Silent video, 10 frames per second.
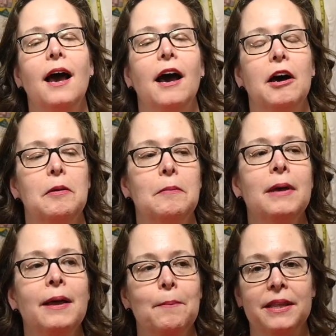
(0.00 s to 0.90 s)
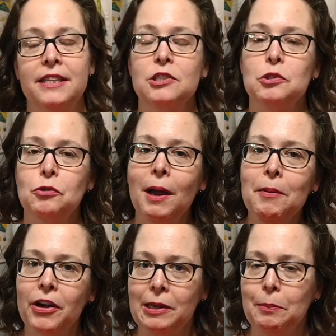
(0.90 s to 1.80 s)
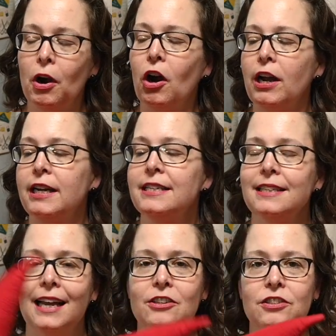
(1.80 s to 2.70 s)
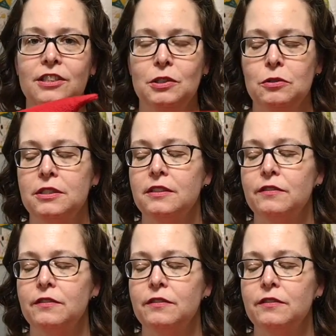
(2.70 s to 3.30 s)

But the strawberry part is actually usually